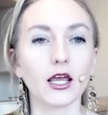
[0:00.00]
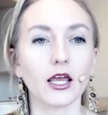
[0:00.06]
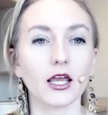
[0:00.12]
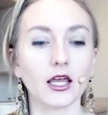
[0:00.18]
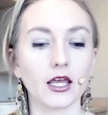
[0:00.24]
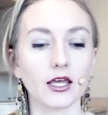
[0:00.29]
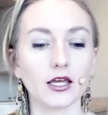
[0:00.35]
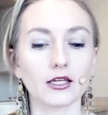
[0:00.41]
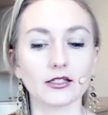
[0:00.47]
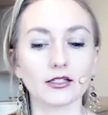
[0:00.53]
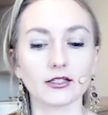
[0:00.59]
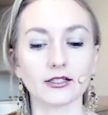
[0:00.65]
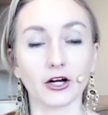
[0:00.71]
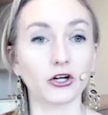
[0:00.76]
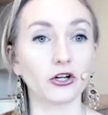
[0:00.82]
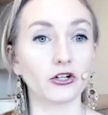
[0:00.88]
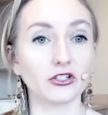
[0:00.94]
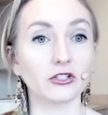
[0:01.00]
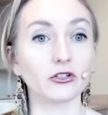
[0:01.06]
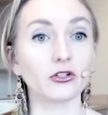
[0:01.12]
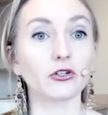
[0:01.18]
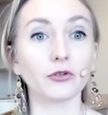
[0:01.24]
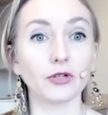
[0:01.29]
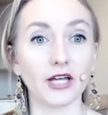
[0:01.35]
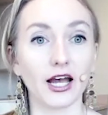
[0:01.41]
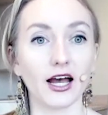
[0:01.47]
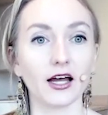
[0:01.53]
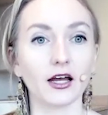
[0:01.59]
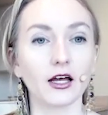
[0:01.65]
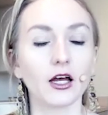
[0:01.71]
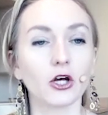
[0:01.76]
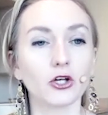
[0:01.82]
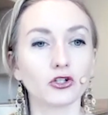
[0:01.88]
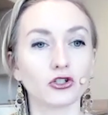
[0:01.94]
is Kirtan Kriya.
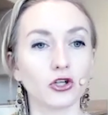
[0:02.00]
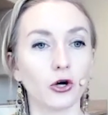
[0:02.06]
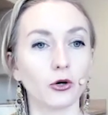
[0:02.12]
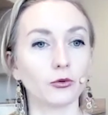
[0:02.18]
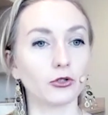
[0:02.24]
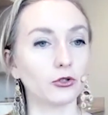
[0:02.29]
So